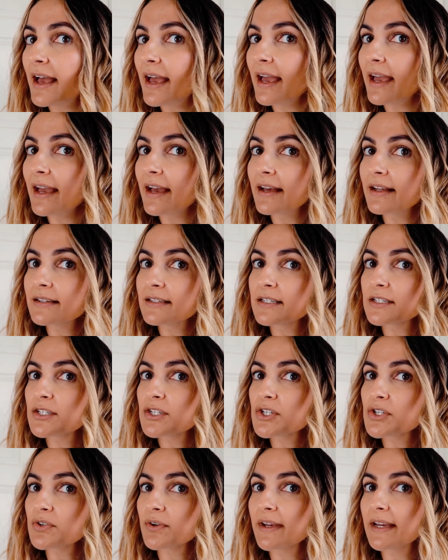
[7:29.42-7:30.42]
and
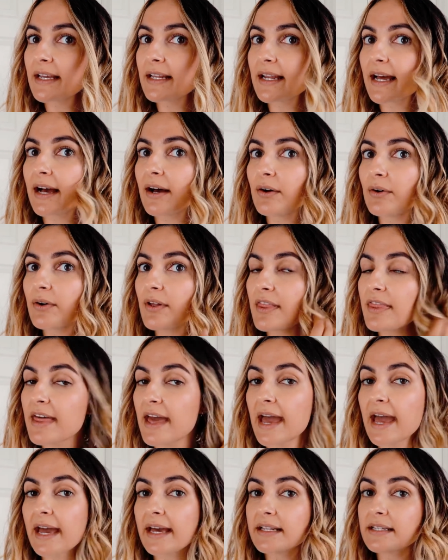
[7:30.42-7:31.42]
straighten out the
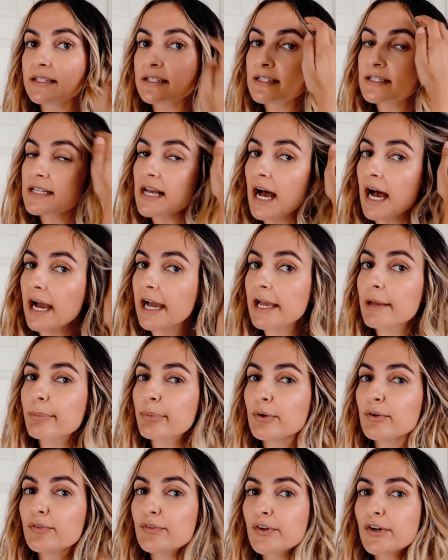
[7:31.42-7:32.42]
ends. I
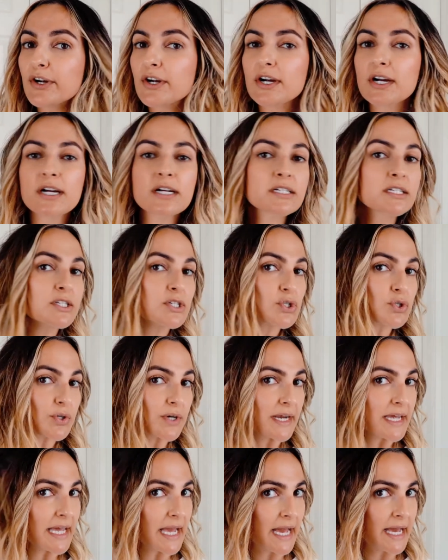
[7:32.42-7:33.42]
prefer
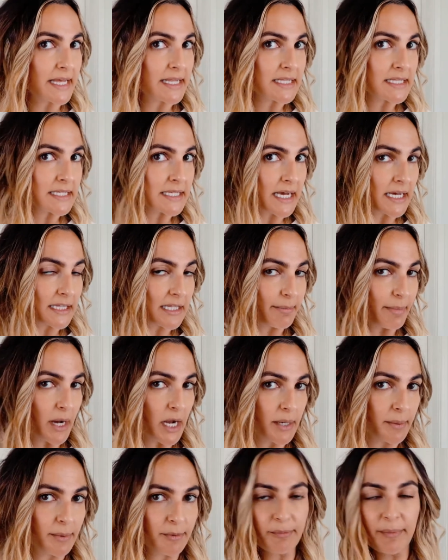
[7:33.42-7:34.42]
straight ends at the
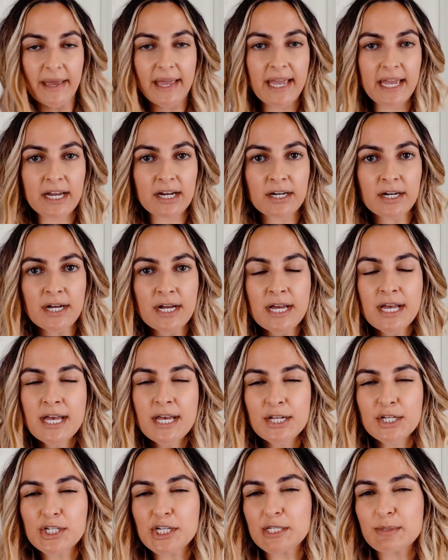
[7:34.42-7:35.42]
bottom of my hair
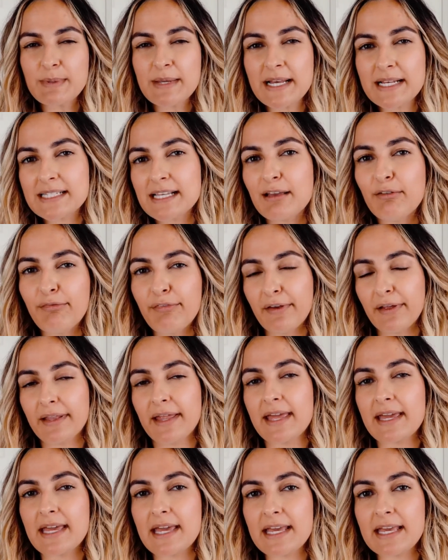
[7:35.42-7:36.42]
just because I feel
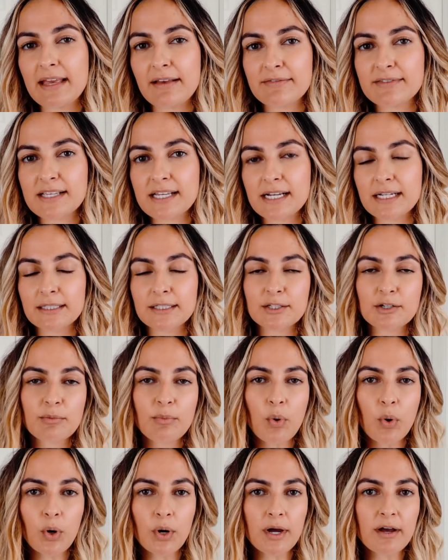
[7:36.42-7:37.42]
like it gives it a little
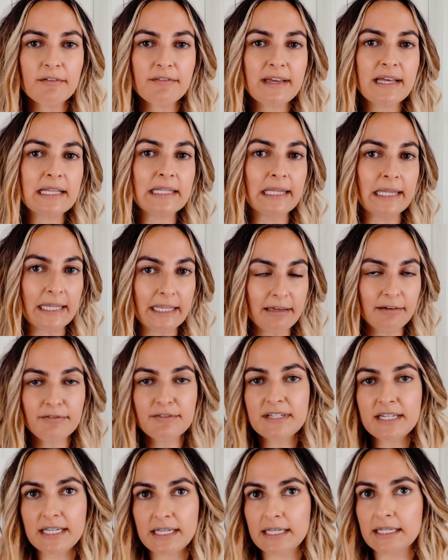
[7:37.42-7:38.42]
more of a
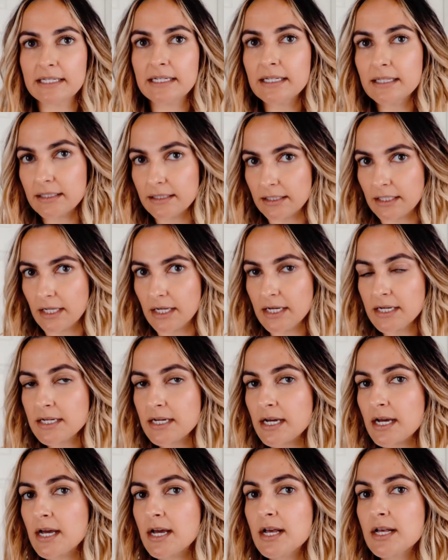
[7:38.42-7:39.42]
lived-in look.
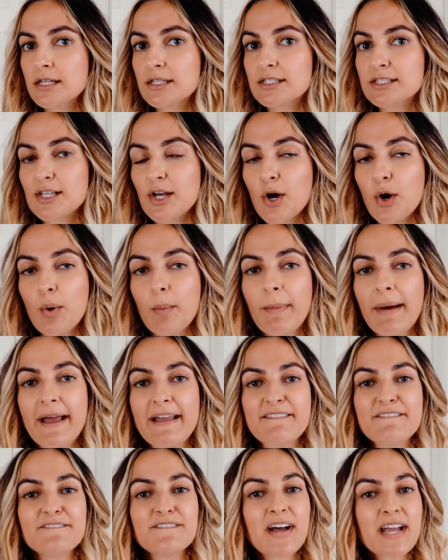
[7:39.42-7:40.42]
So
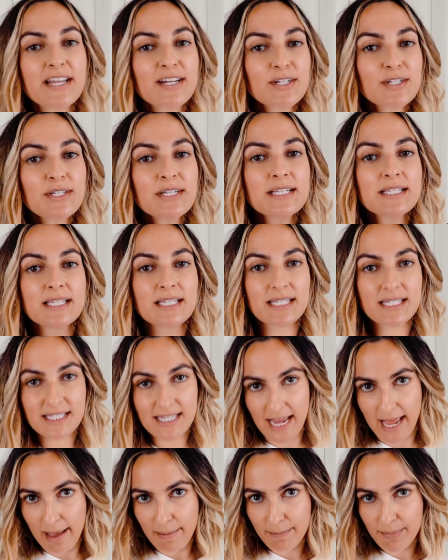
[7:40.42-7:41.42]
my final
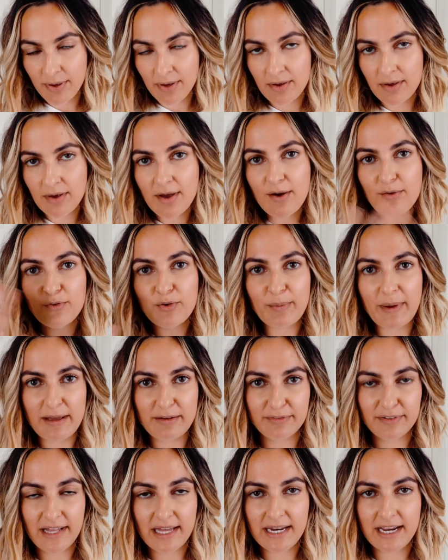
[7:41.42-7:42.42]
step for my
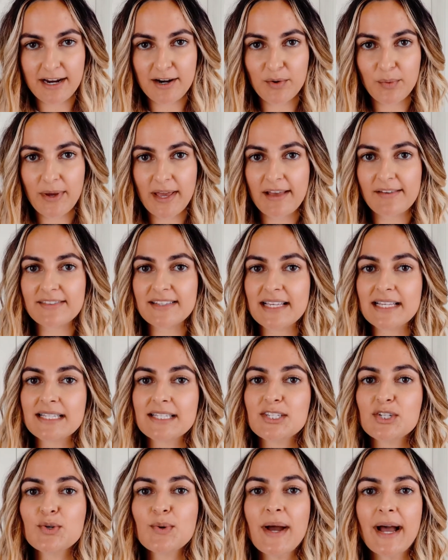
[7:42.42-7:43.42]
flat iron waves
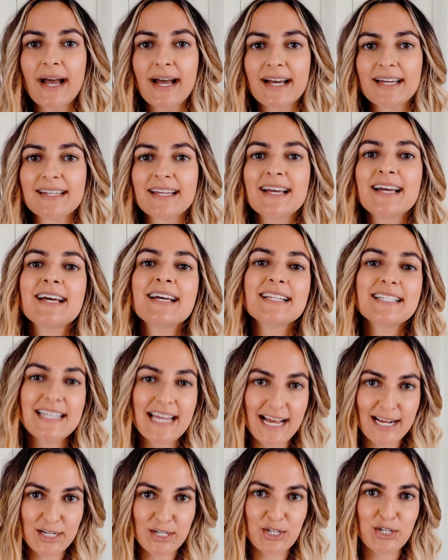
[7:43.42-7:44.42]
is to add
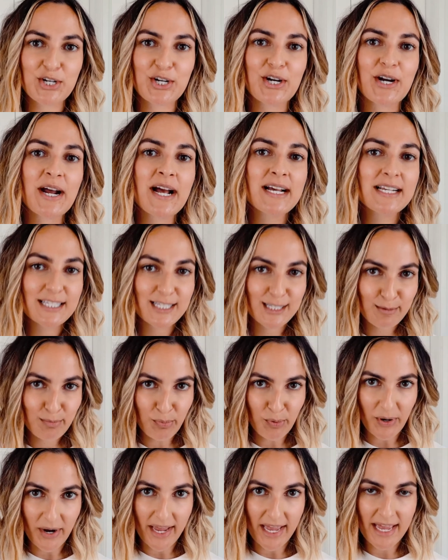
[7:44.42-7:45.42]
texture
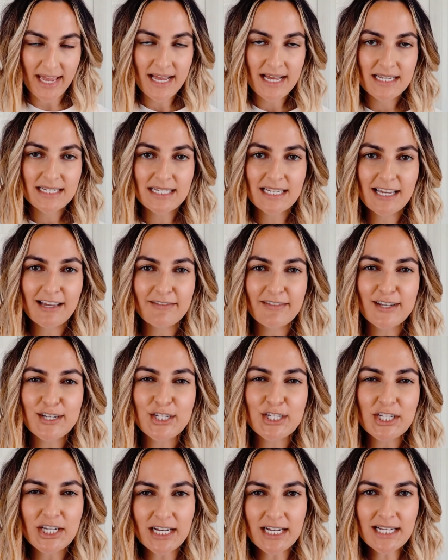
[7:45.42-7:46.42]
spray to give
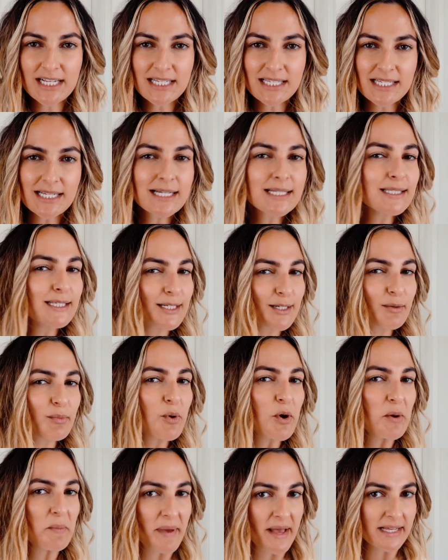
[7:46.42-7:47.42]
it just a little
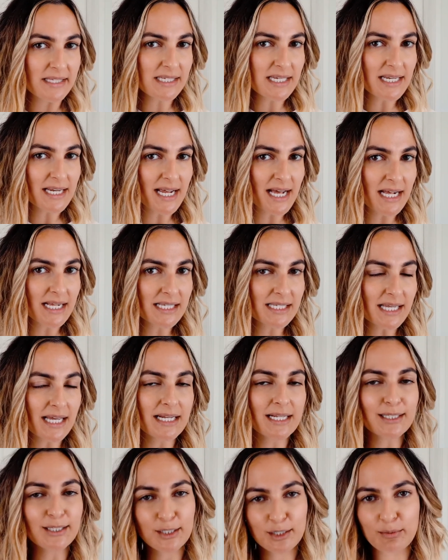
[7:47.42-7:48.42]
more messiness and
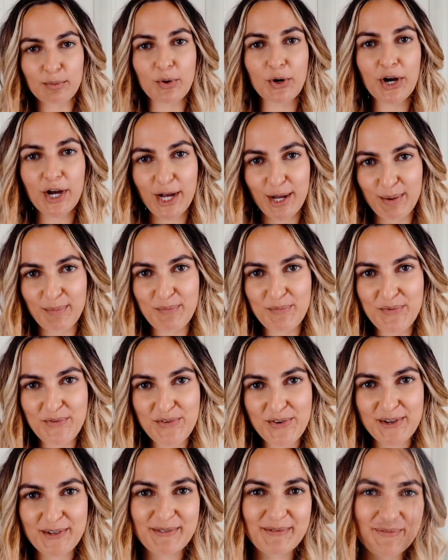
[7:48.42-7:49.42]
a little more oomph.
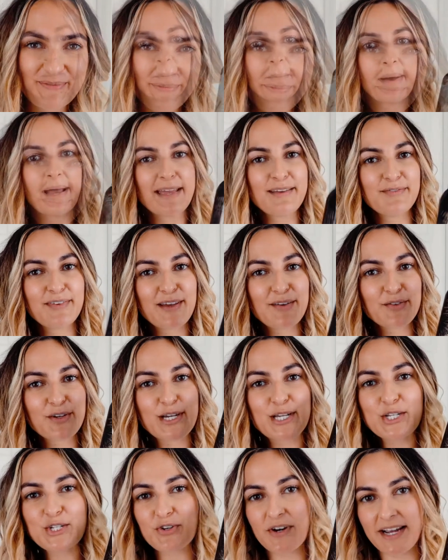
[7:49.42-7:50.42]
My
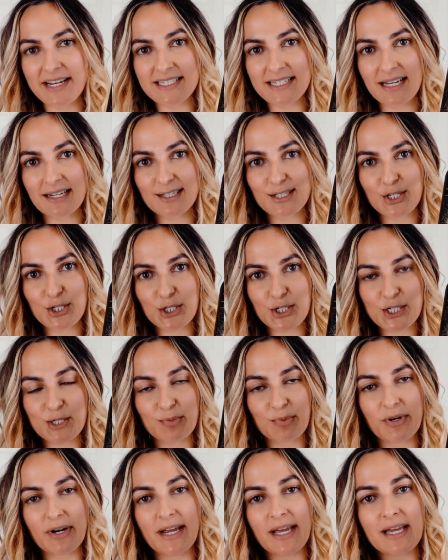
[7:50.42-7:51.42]
favorite dry texture
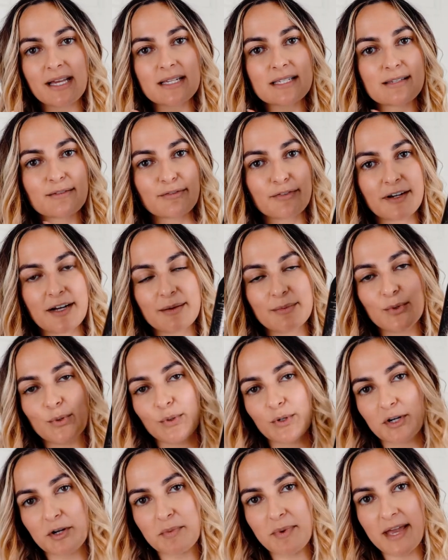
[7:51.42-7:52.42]
spray is from
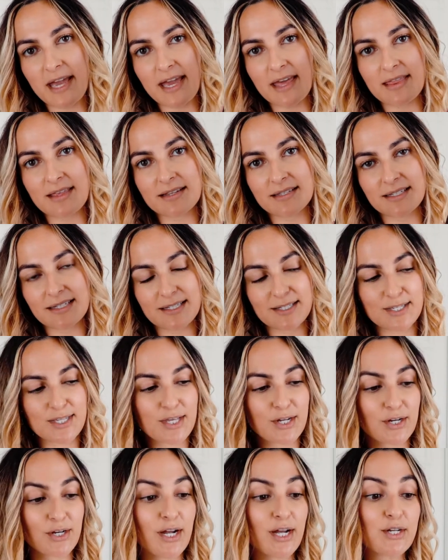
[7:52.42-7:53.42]
Oribe. This is
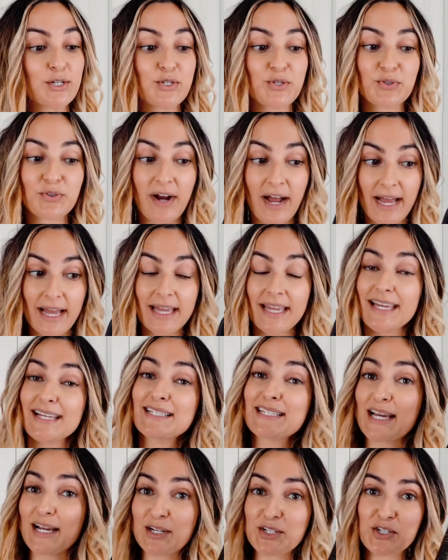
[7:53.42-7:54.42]
their dry
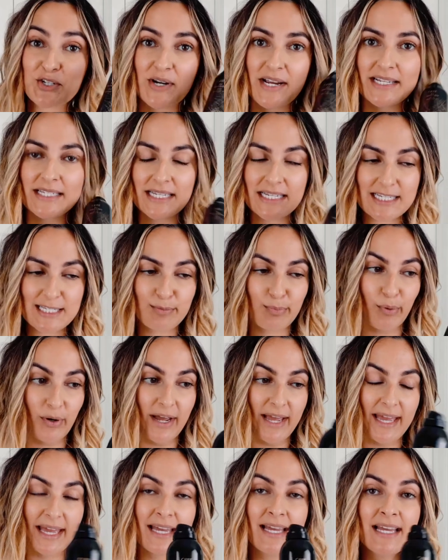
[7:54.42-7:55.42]
texturizing
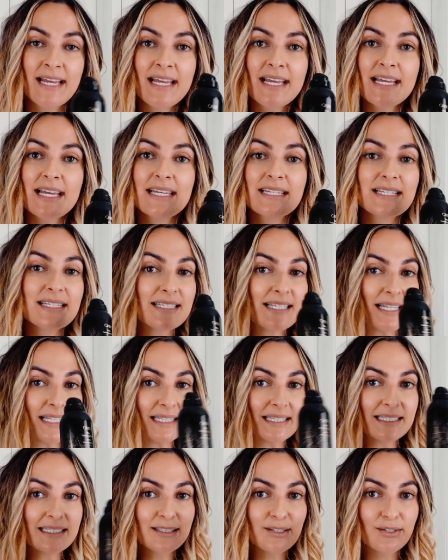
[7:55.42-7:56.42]
spray. It is
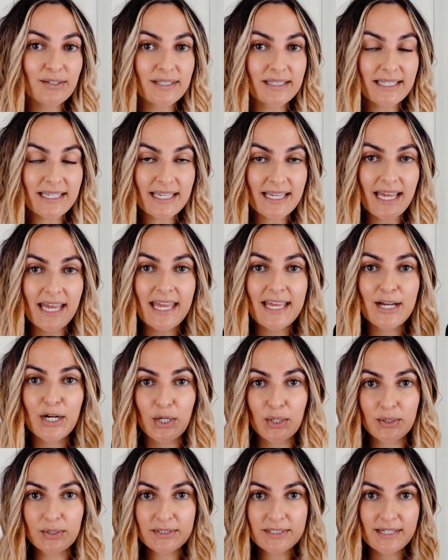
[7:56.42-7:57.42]
literally a
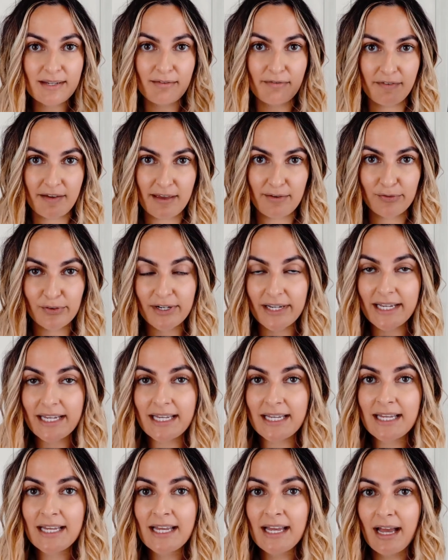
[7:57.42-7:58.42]
cult
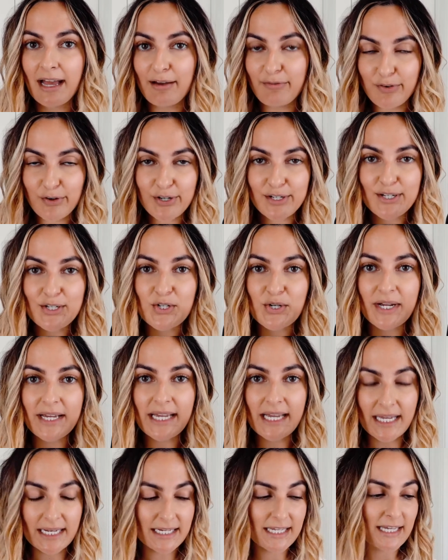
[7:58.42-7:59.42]
favorite. If you're gonna try
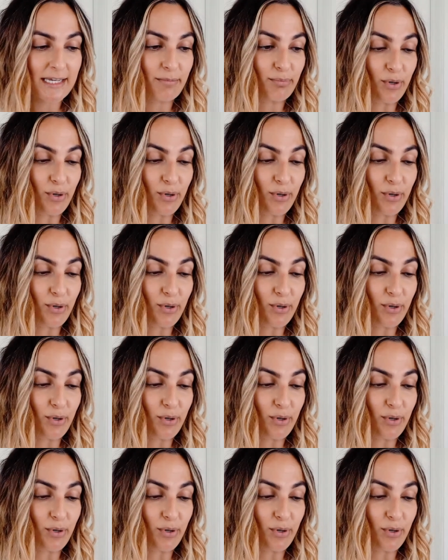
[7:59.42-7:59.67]
any